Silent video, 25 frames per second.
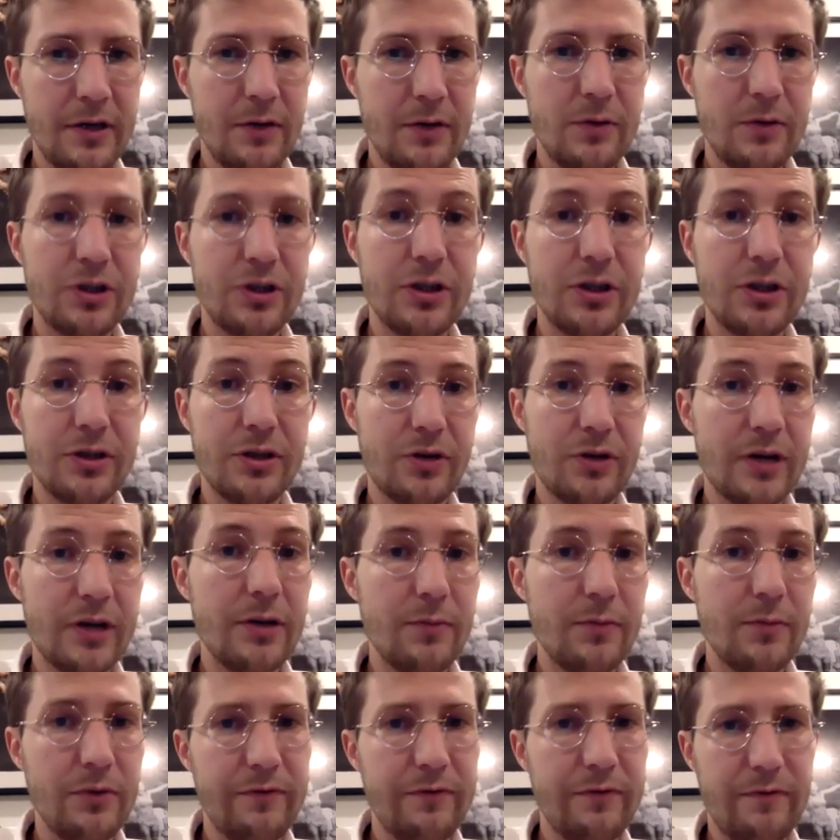which is trying to
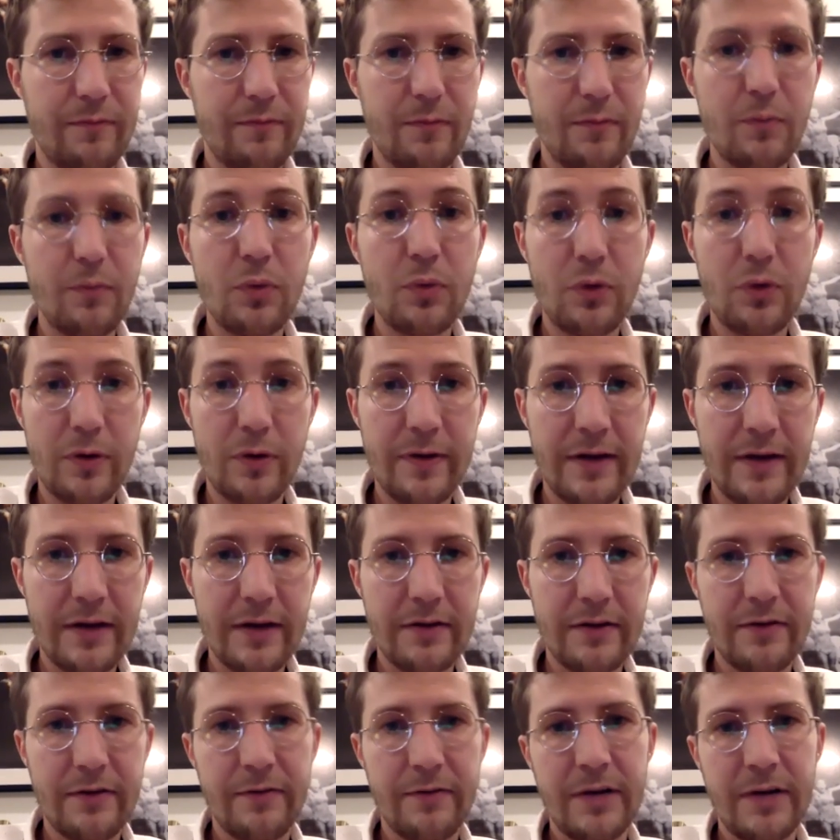move more in
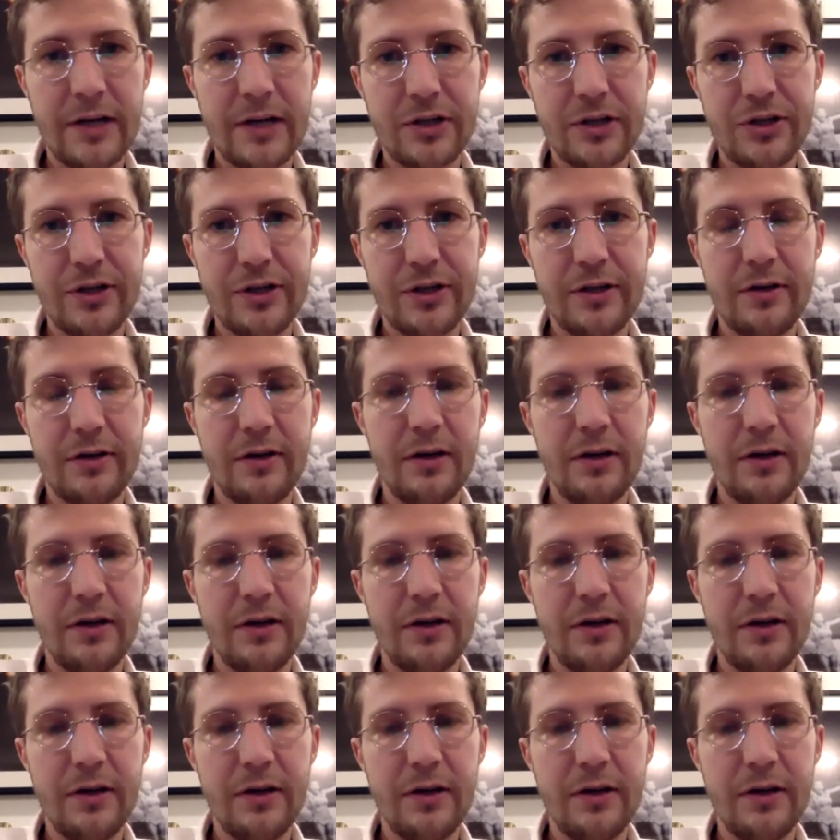that direction,